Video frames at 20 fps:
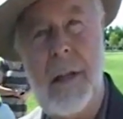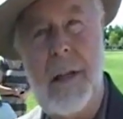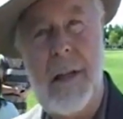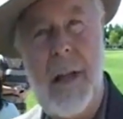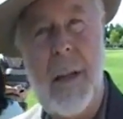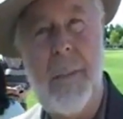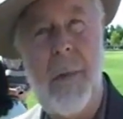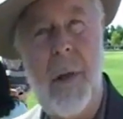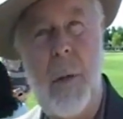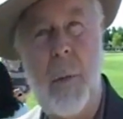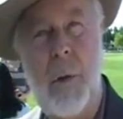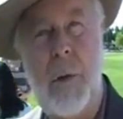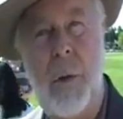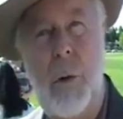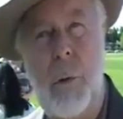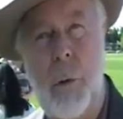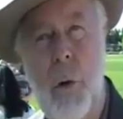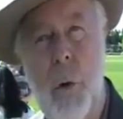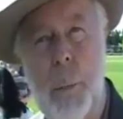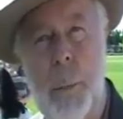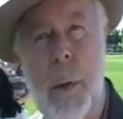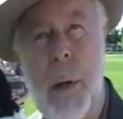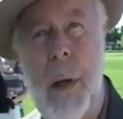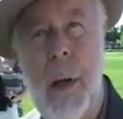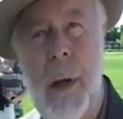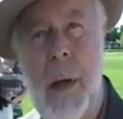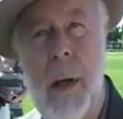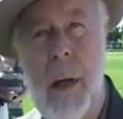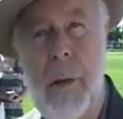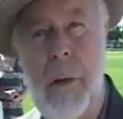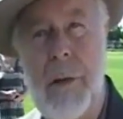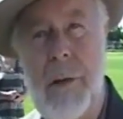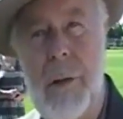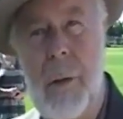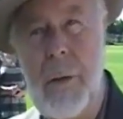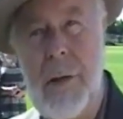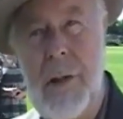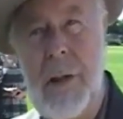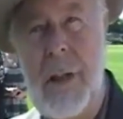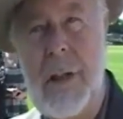And the same thing with group. There's
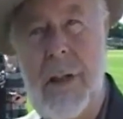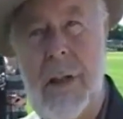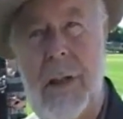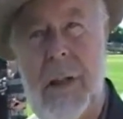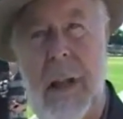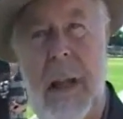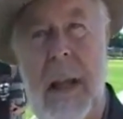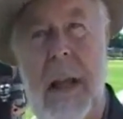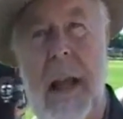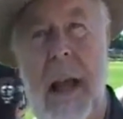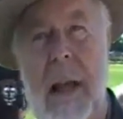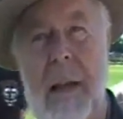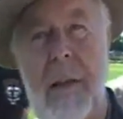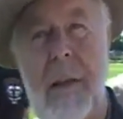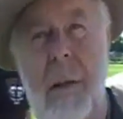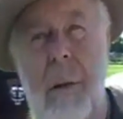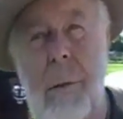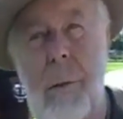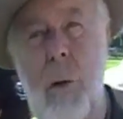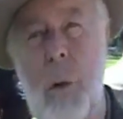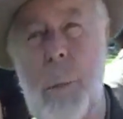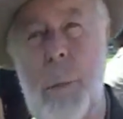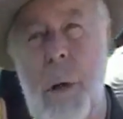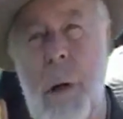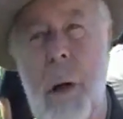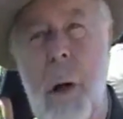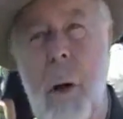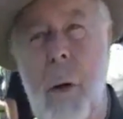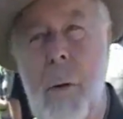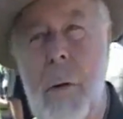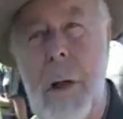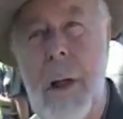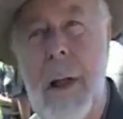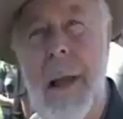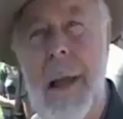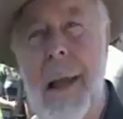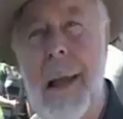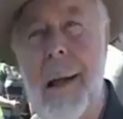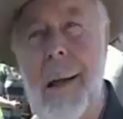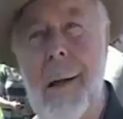no such thing as group. There are
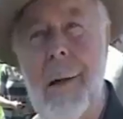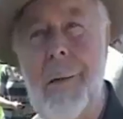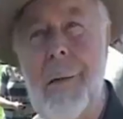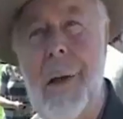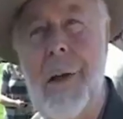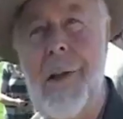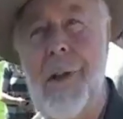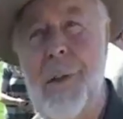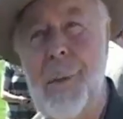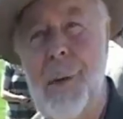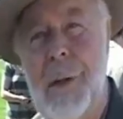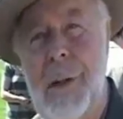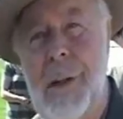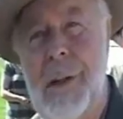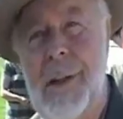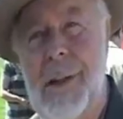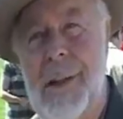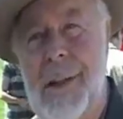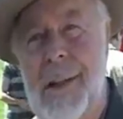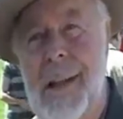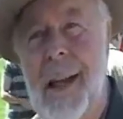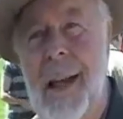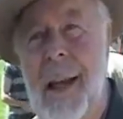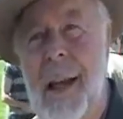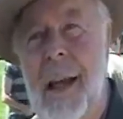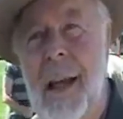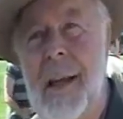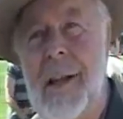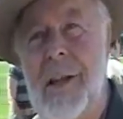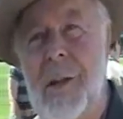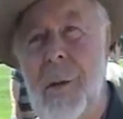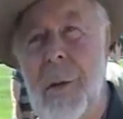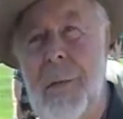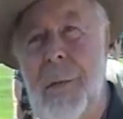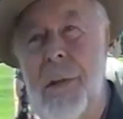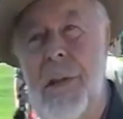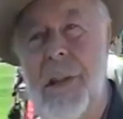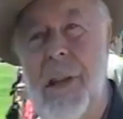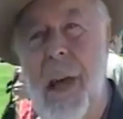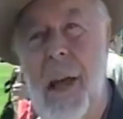only individuals. And so if
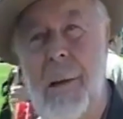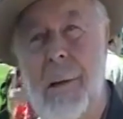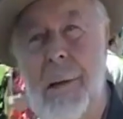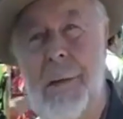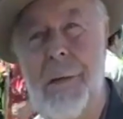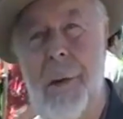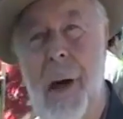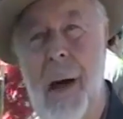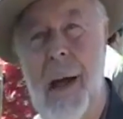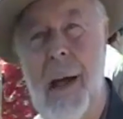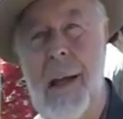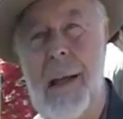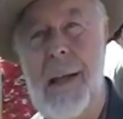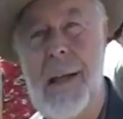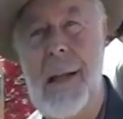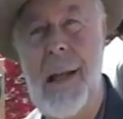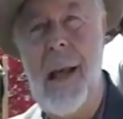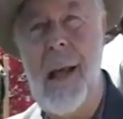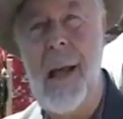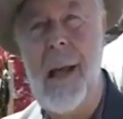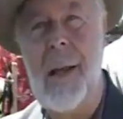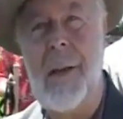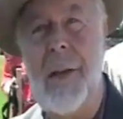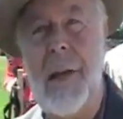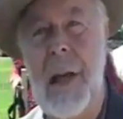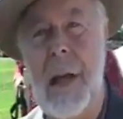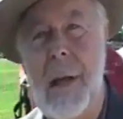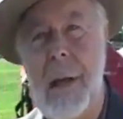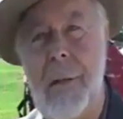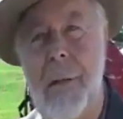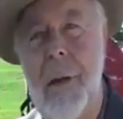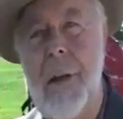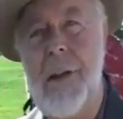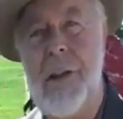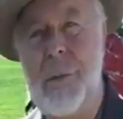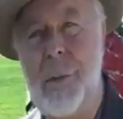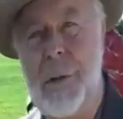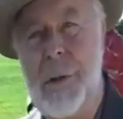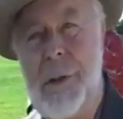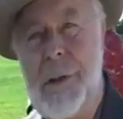you sacrifice the
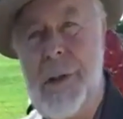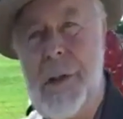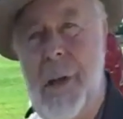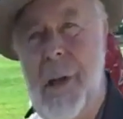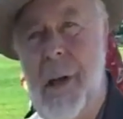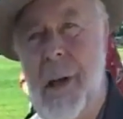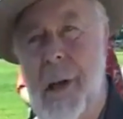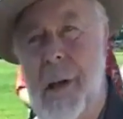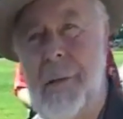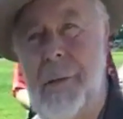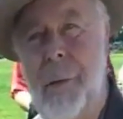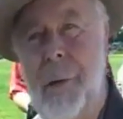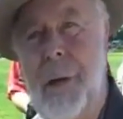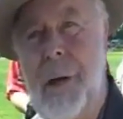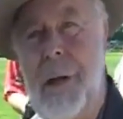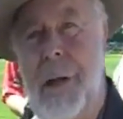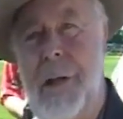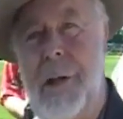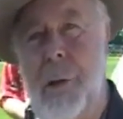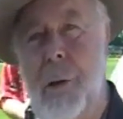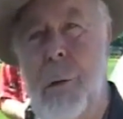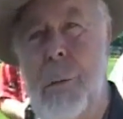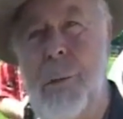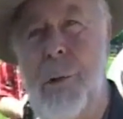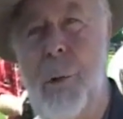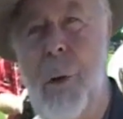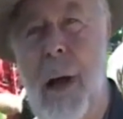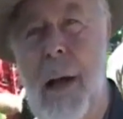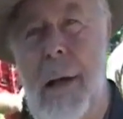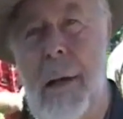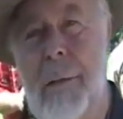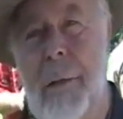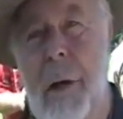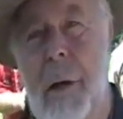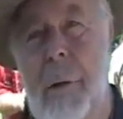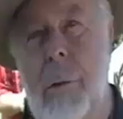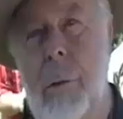individuals for the assumed right of the